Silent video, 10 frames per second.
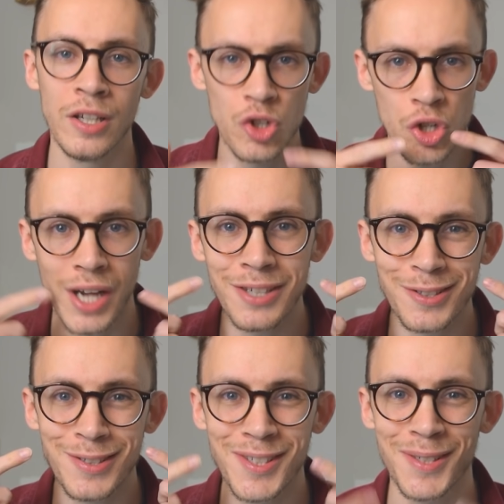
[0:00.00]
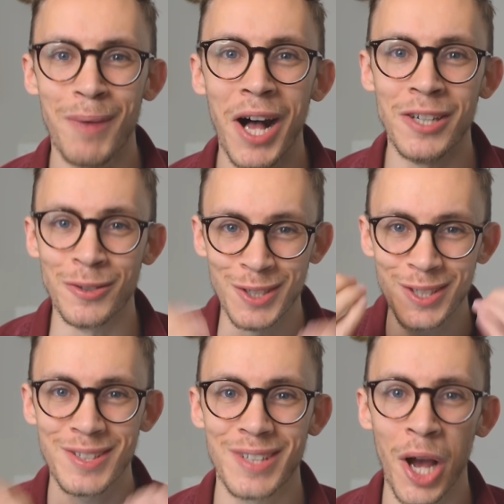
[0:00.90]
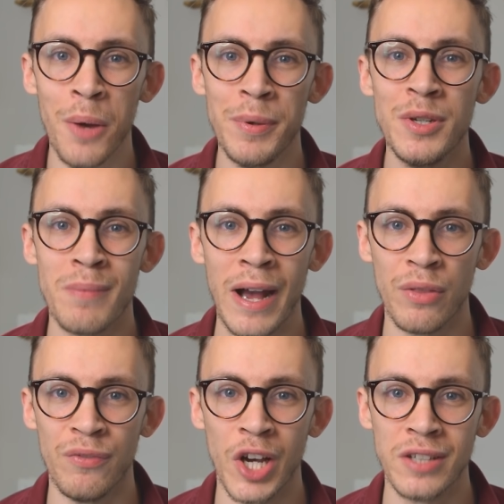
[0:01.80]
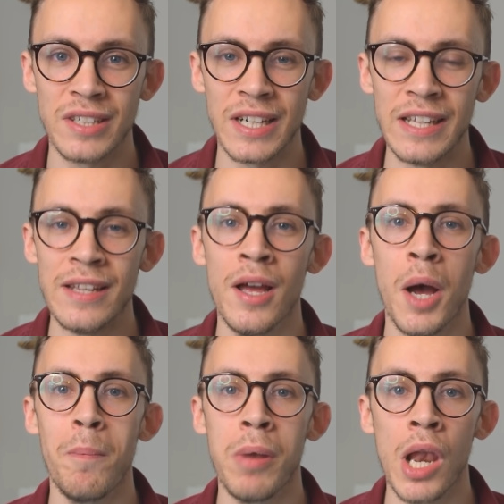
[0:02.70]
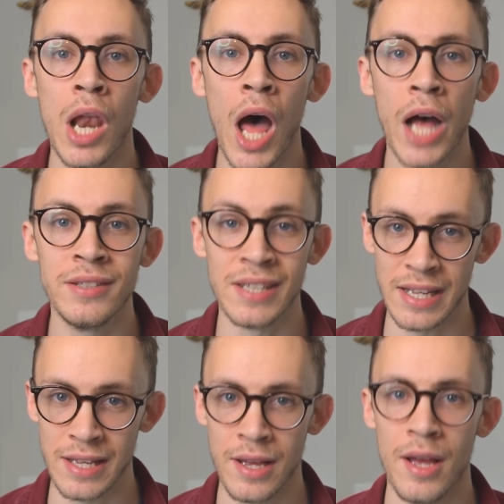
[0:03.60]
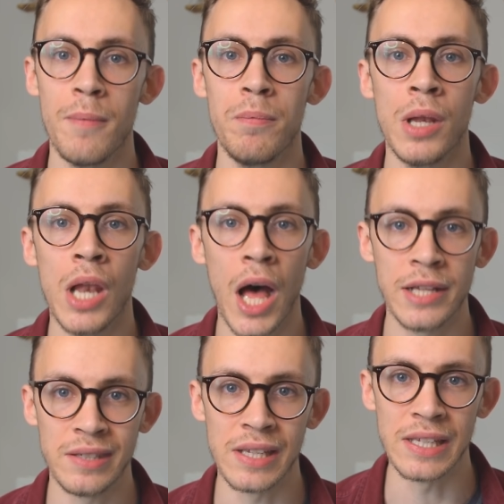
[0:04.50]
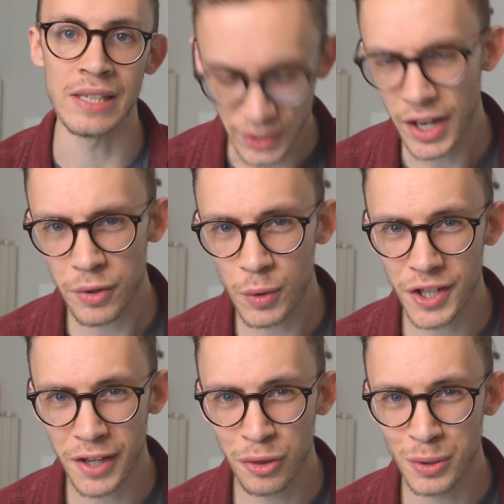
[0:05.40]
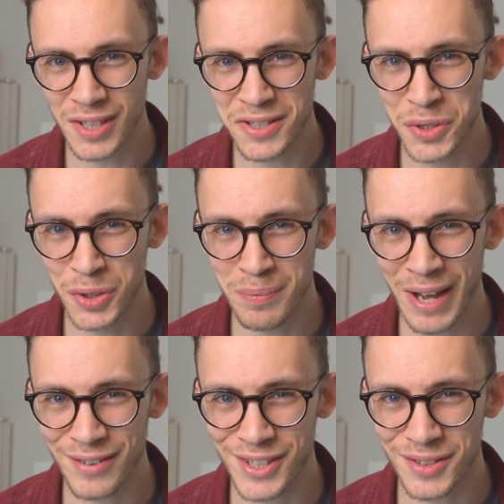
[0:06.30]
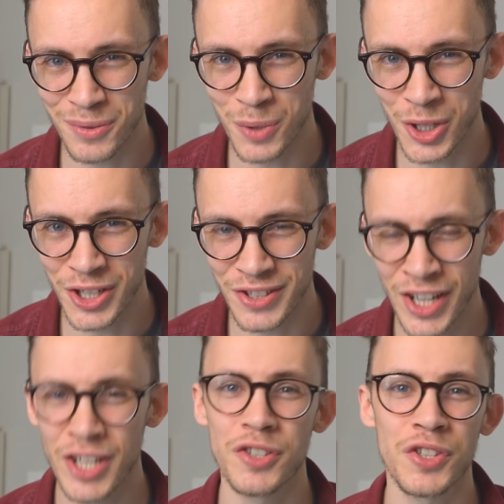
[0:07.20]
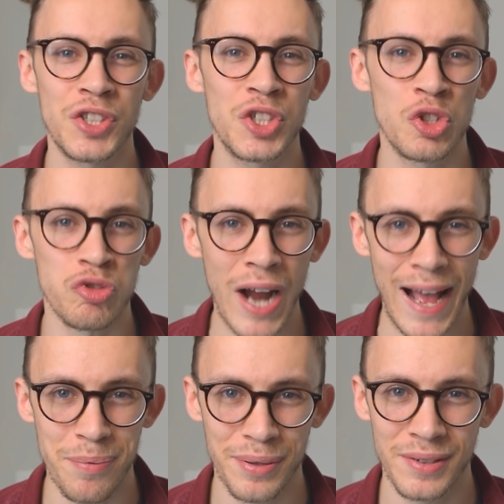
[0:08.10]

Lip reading: Try not to smile, just open your mouth vertically. Bloody, bloody. Another word I thought I'd talk about is the word scrap.